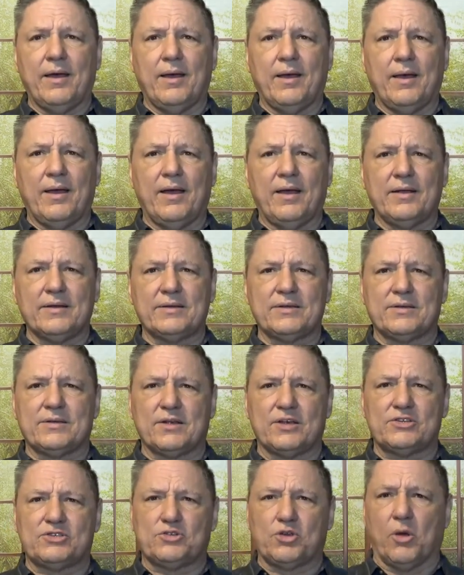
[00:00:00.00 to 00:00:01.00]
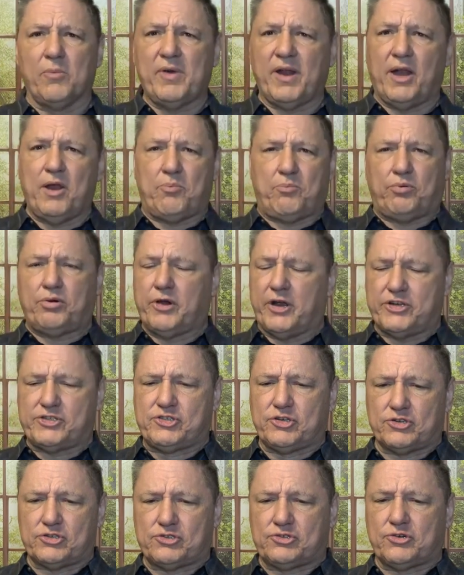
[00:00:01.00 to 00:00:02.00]
uh, so many
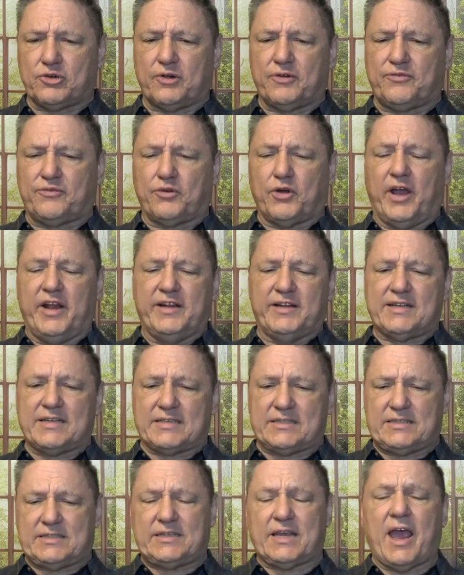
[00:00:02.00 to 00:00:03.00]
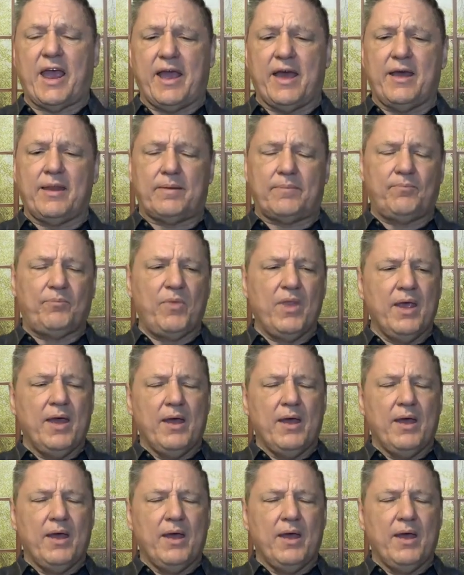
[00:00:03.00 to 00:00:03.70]
preachers are afraid to say it